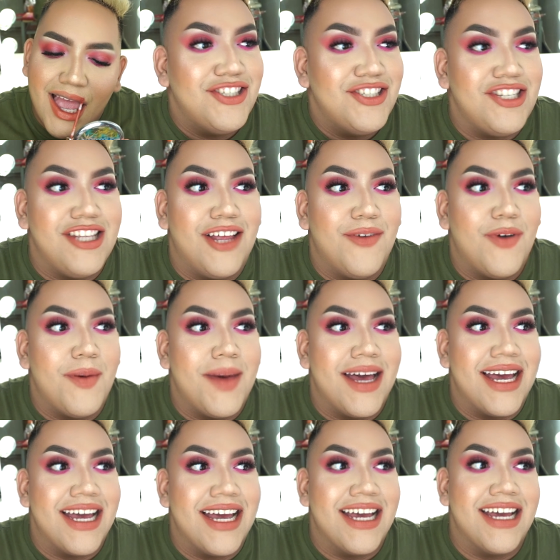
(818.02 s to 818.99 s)
To the
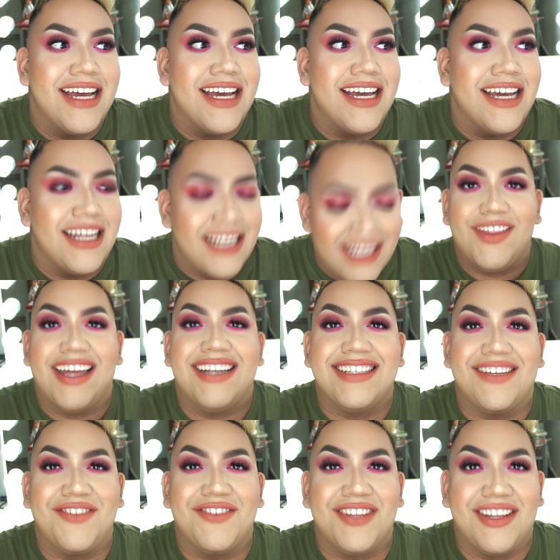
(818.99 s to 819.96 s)
woman! That is
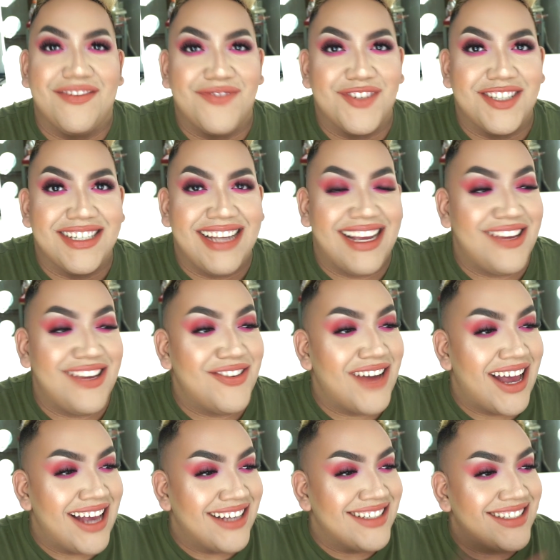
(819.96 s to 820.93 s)
everything for today, you
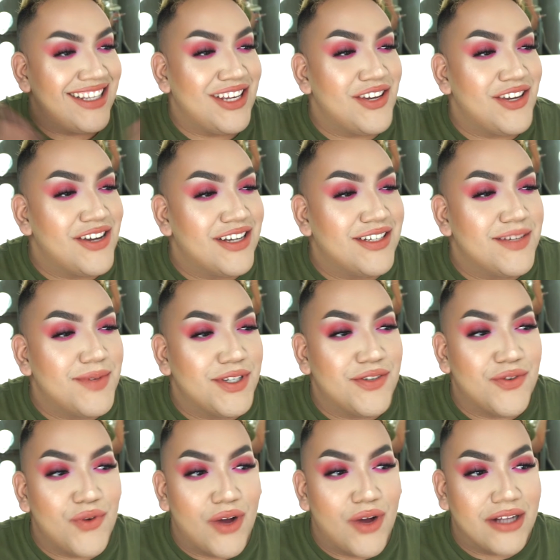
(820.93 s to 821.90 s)
guys. Thank you guys so much
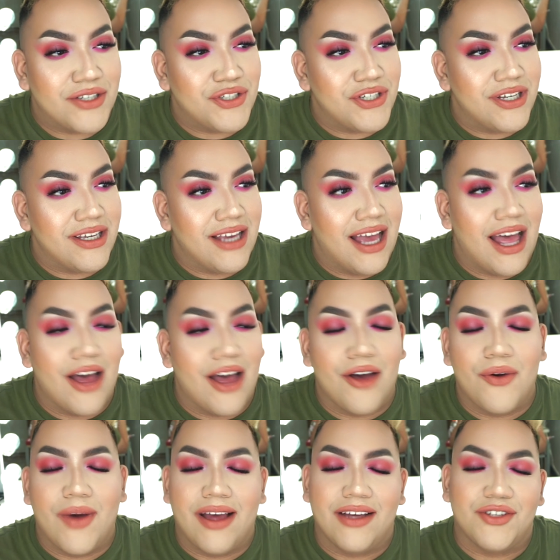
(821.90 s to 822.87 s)
for watching
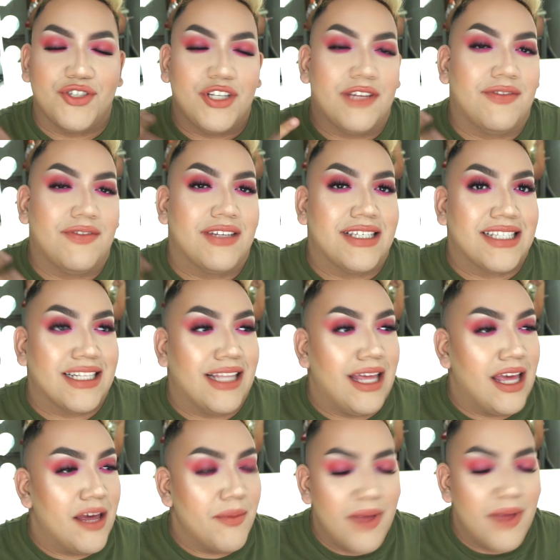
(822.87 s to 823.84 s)
how I achieved this
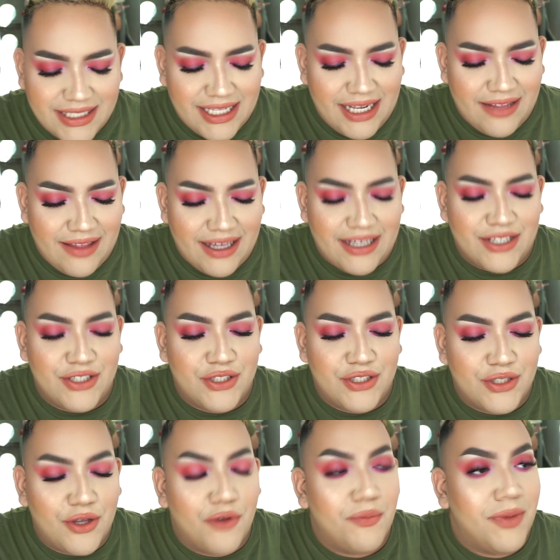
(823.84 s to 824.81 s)
glam that I like
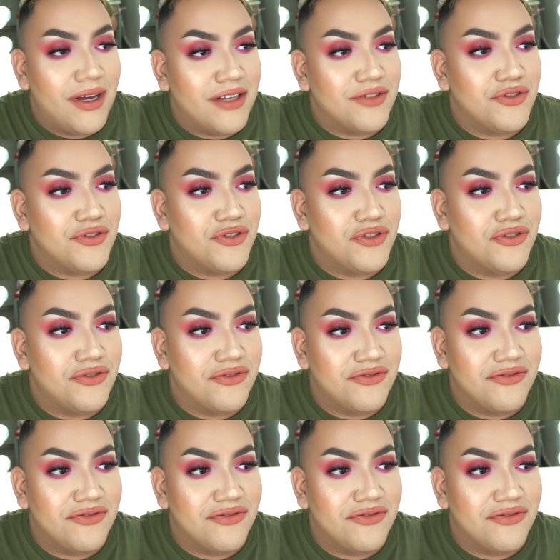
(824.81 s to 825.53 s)
so much.